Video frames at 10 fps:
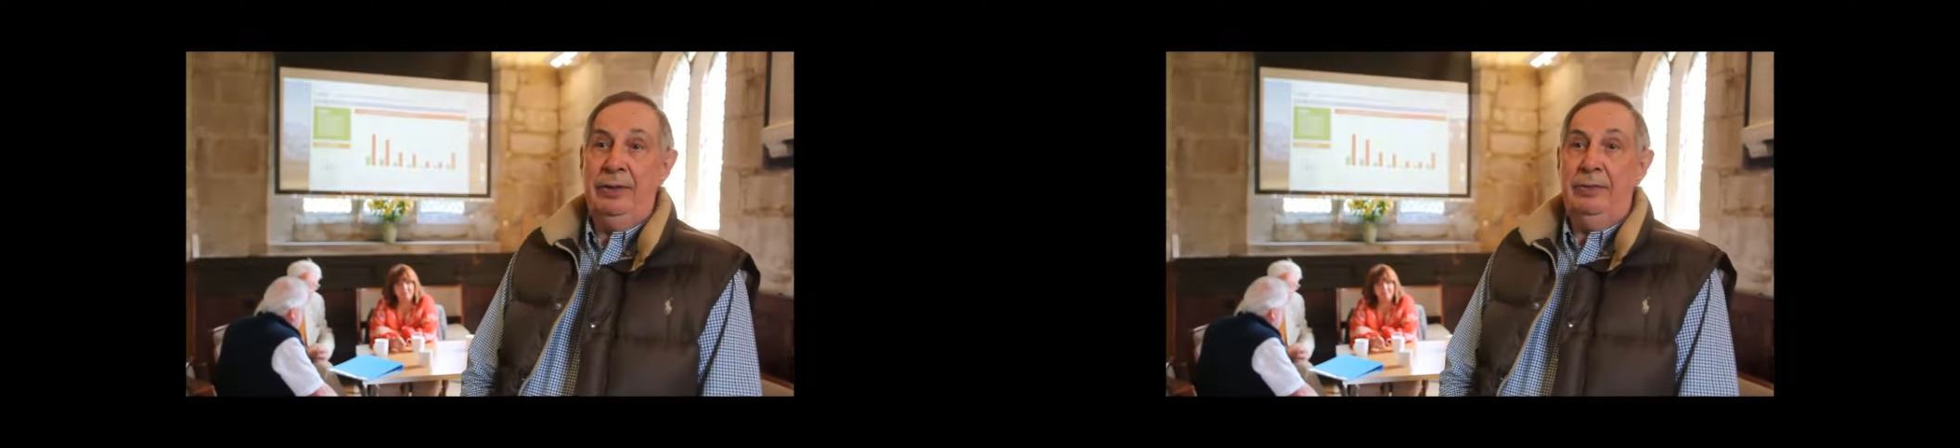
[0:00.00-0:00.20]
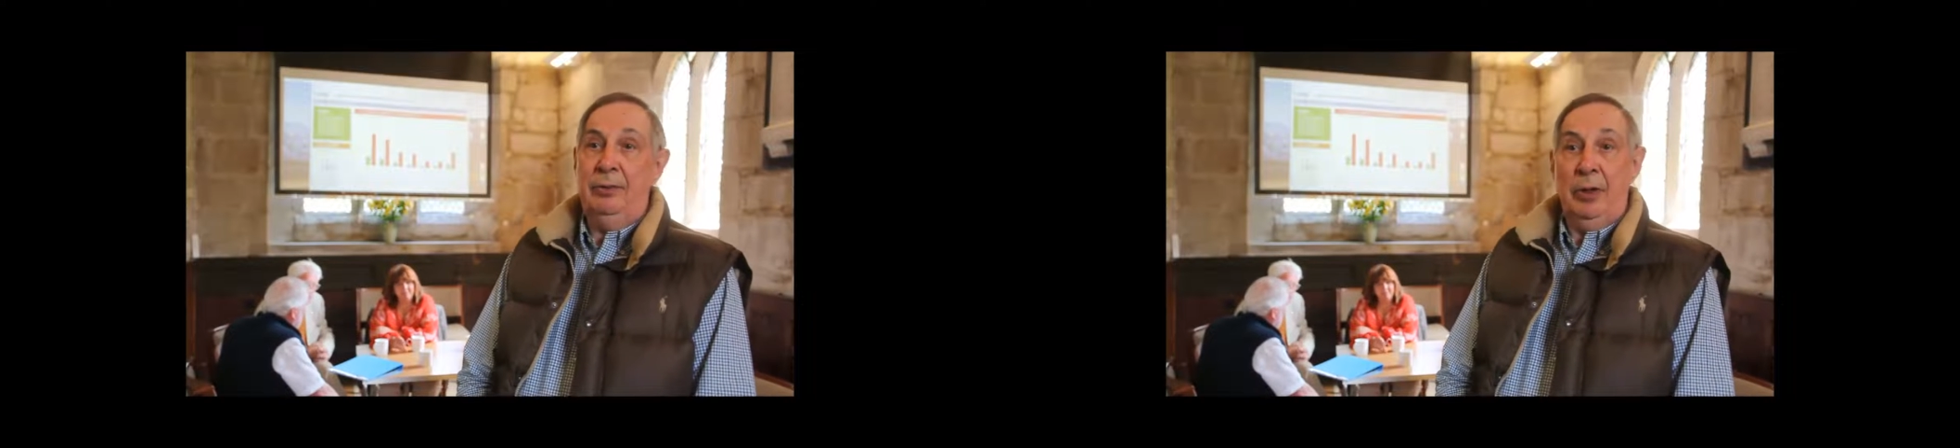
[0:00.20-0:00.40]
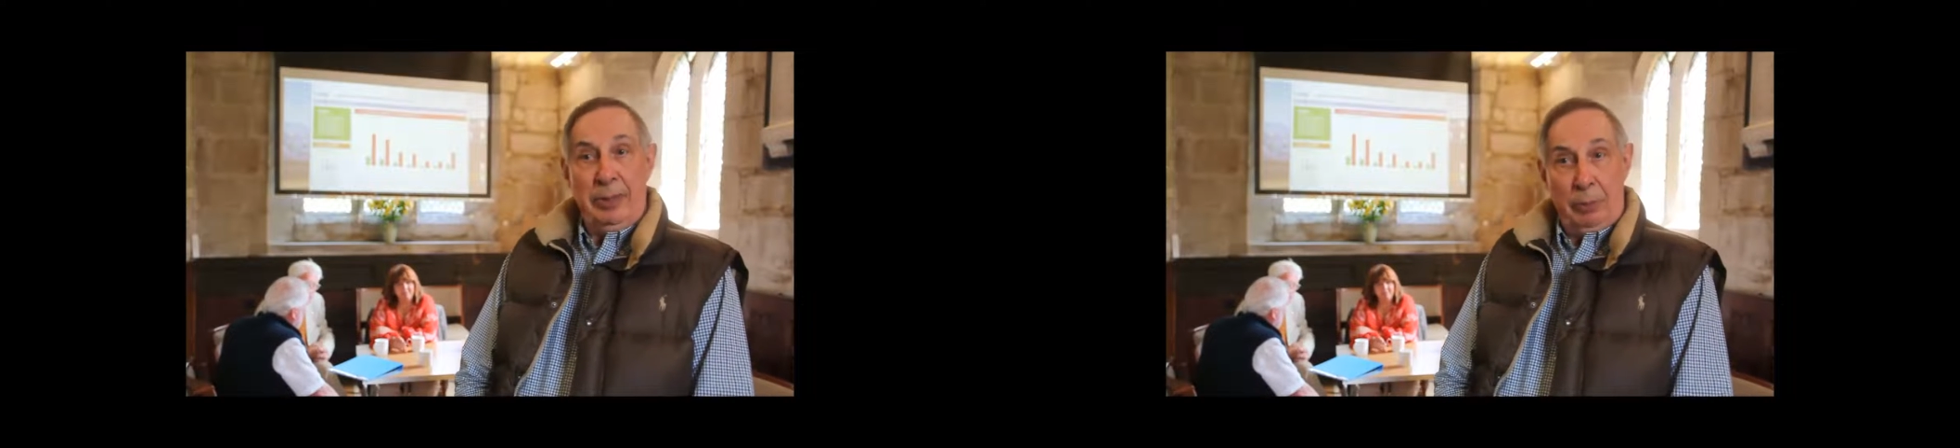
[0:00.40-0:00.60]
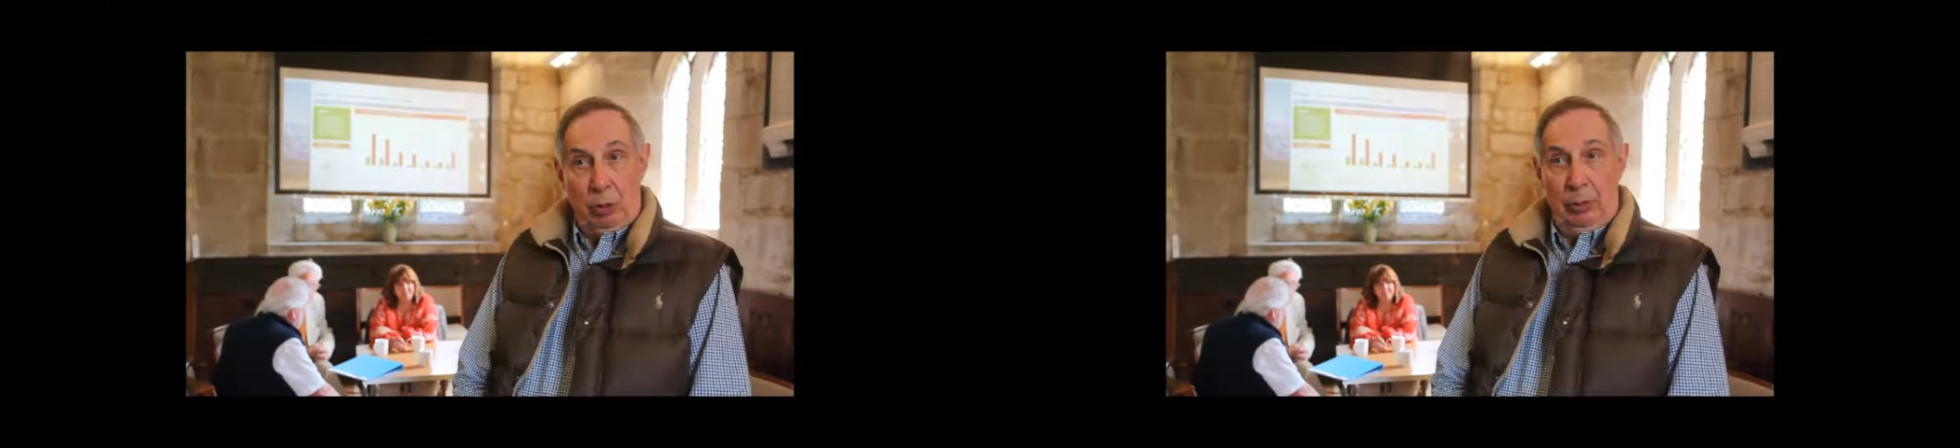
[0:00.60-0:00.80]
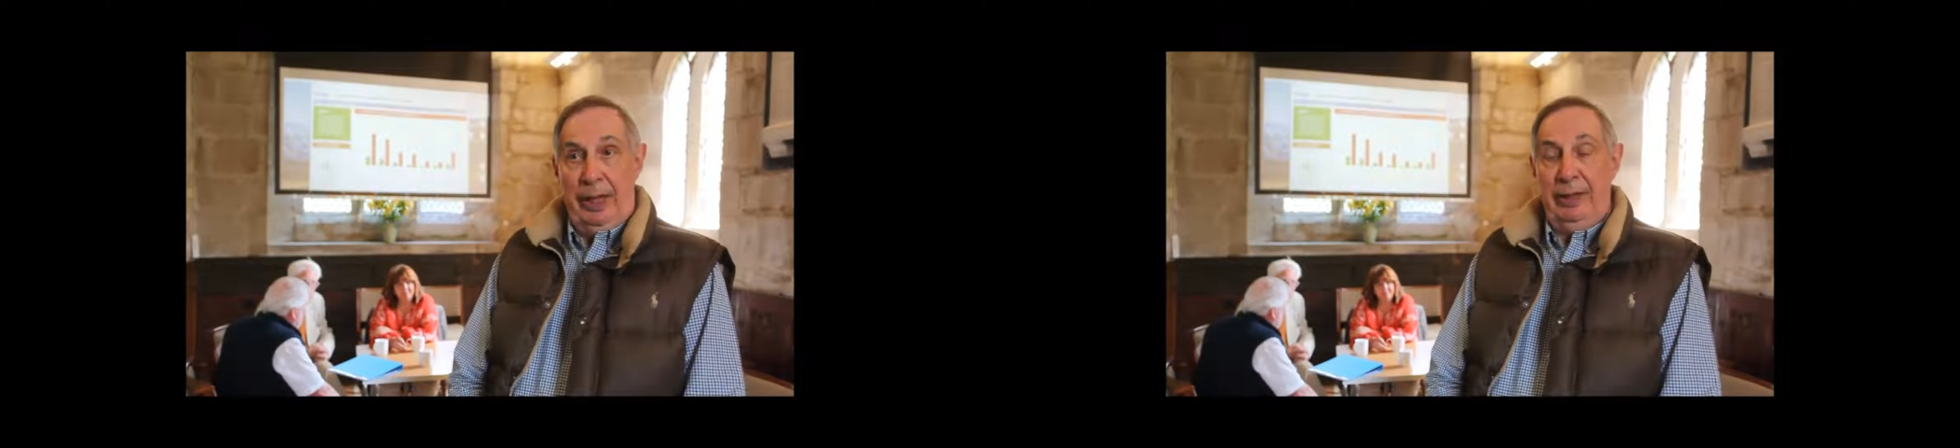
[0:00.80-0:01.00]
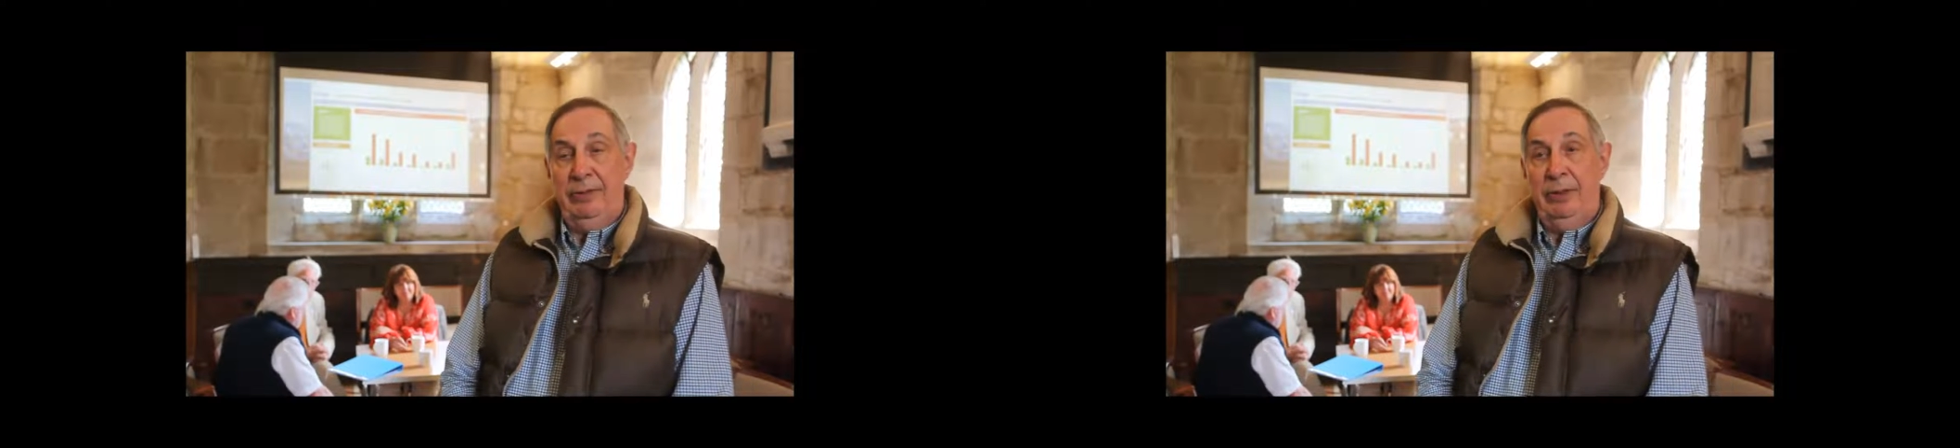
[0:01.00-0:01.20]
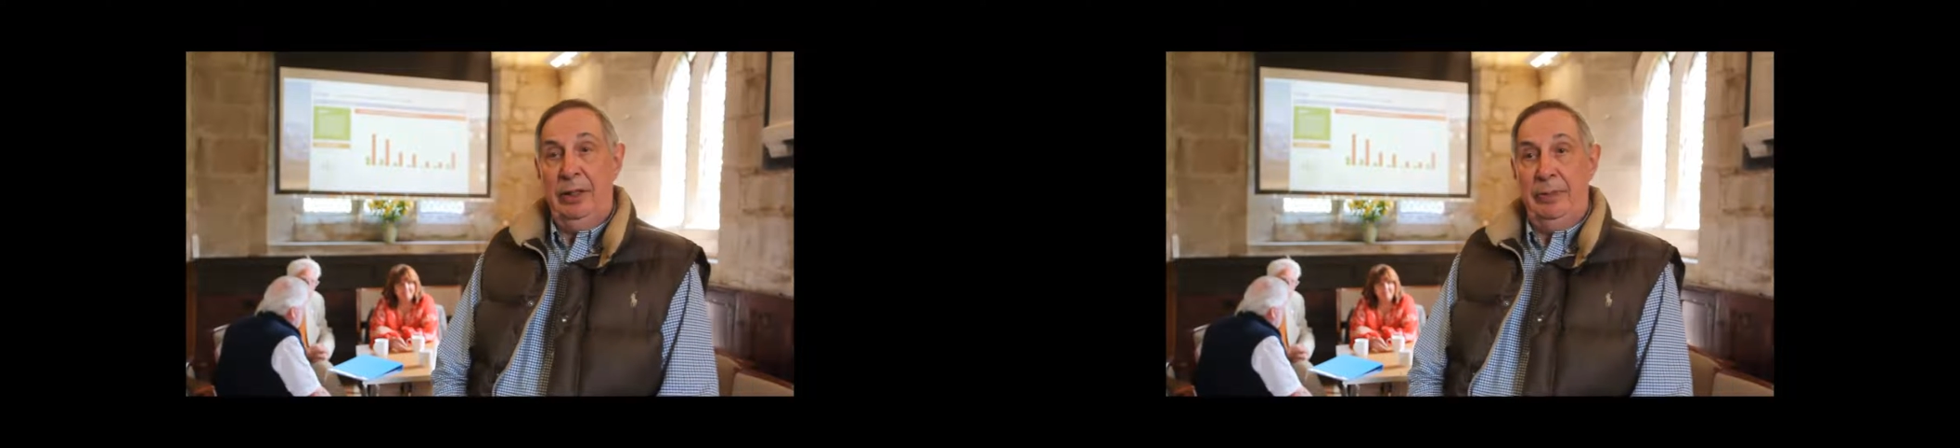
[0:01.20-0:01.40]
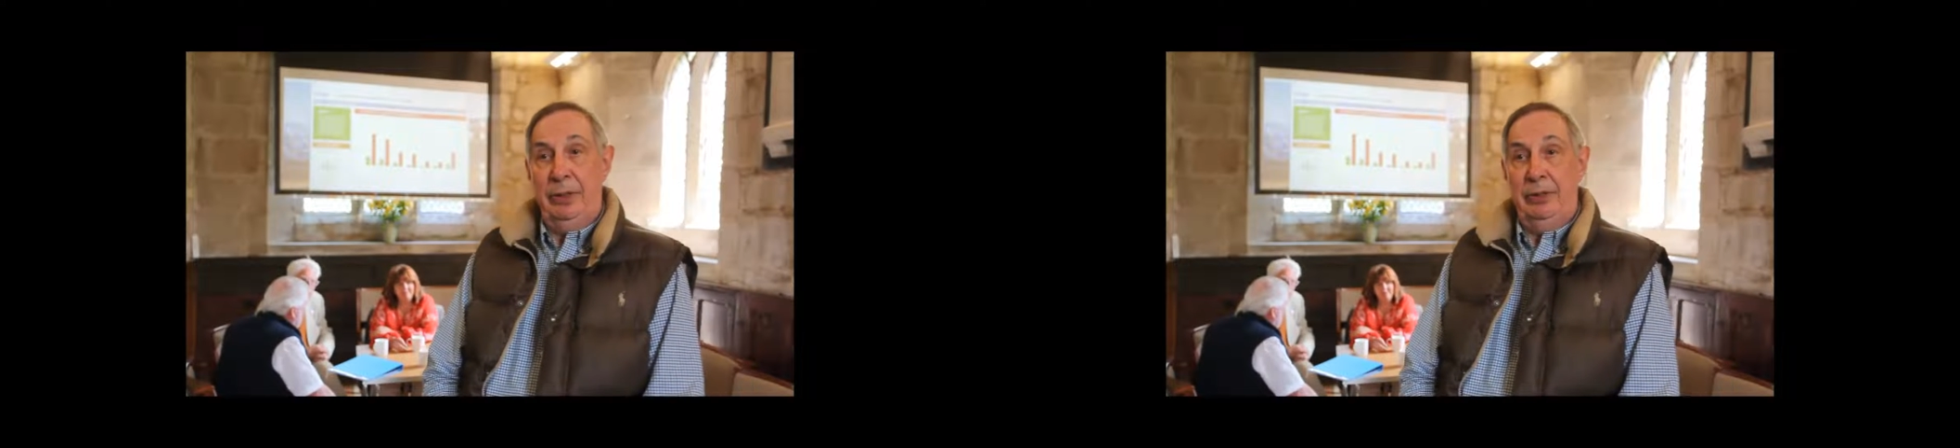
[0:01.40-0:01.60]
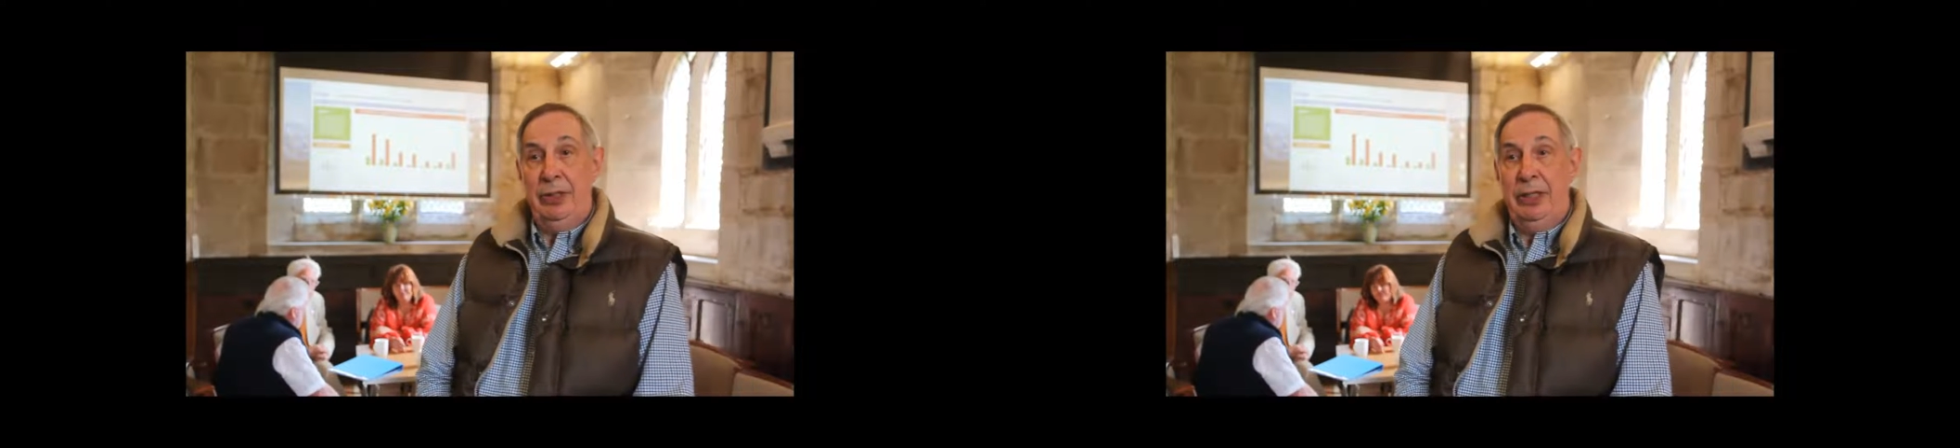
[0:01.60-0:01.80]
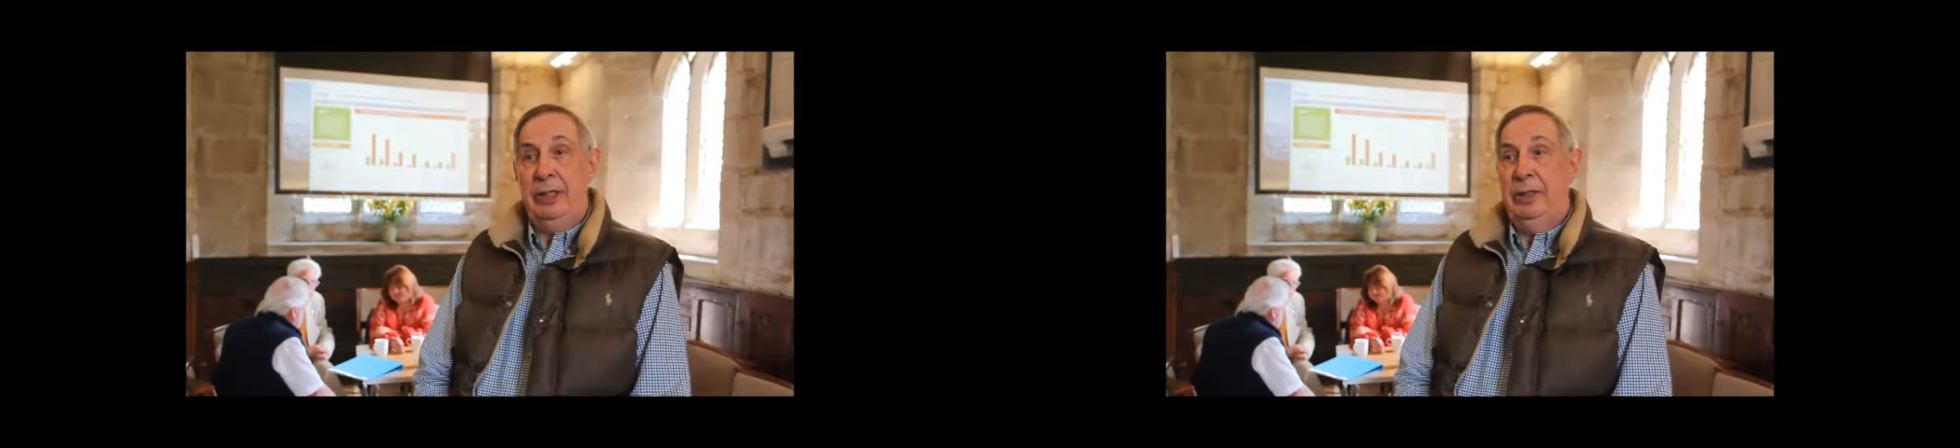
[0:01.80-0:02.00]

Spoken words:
free broadband for the community.